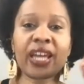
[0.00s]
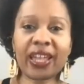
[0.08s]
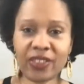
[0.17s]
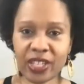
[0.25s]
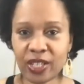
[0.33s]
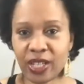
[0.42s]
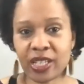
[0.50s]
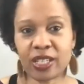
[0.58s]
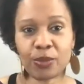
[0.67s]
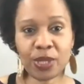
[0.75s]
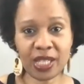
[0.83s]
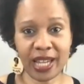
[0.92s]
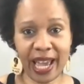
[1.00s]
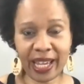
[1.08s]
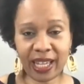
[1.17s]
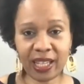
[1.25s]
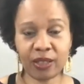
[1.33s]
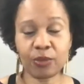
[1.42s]
And then you end up
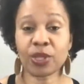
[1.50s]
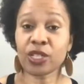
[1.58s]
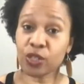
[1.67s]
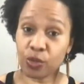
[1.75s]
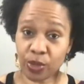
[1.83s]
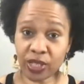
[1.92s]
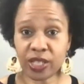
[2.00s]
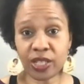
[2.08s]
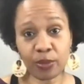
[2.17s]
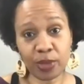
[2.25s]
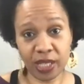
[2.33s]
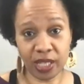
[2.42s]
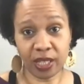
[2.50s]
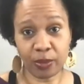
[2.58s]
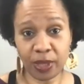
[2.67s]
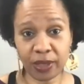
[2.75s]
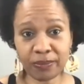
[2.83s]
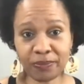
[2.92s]
snacking because you really should be
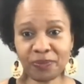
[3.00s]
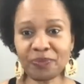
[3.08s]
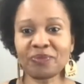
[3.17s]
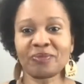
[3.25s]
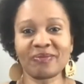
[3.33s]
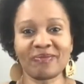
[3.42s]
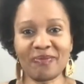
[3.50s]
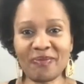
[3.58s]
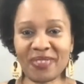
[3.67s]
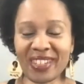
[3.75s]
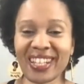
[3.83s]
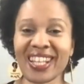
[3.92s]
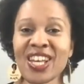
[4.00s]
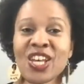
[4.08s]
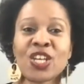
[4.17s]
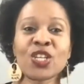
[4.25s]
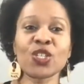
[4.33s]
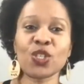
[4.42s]
sleeping.
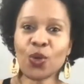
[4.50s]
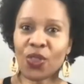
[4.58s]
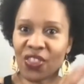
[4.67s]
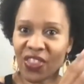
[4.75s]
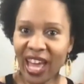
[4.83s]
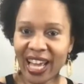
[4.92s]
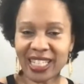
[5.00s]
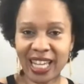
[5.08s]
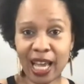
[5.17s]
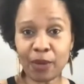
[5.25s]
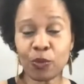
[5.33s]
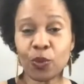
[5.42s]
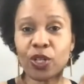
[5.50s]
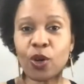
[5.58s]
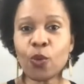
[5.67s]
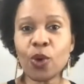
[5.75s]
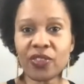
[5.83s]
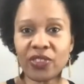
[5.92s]
So that time, we
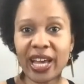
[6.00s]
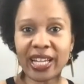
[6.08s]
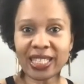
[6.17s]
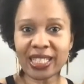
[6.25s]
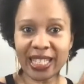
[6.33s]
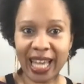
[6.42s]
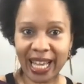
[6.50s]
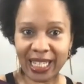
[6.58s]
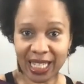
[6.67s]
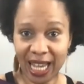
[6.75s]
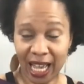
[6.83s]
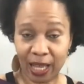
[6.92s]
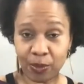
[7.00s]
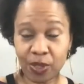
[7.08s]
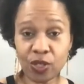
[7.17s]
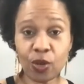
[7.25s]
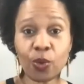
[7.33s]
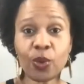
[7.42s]
don't want that time.
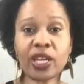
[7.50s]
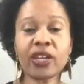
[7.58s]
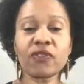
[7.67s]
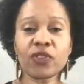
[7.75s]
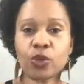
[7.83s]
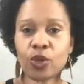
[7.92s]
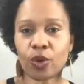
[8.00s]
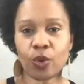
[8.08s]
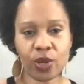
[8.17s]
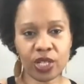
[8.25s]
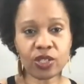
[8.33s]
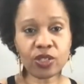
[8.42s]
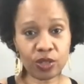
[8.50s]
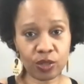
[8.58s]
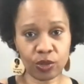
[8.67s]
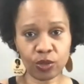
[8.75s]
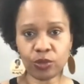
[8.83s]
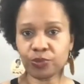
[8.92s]
So if you're going
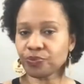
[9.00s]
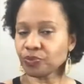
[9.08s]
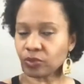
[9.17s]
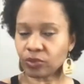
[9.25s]
to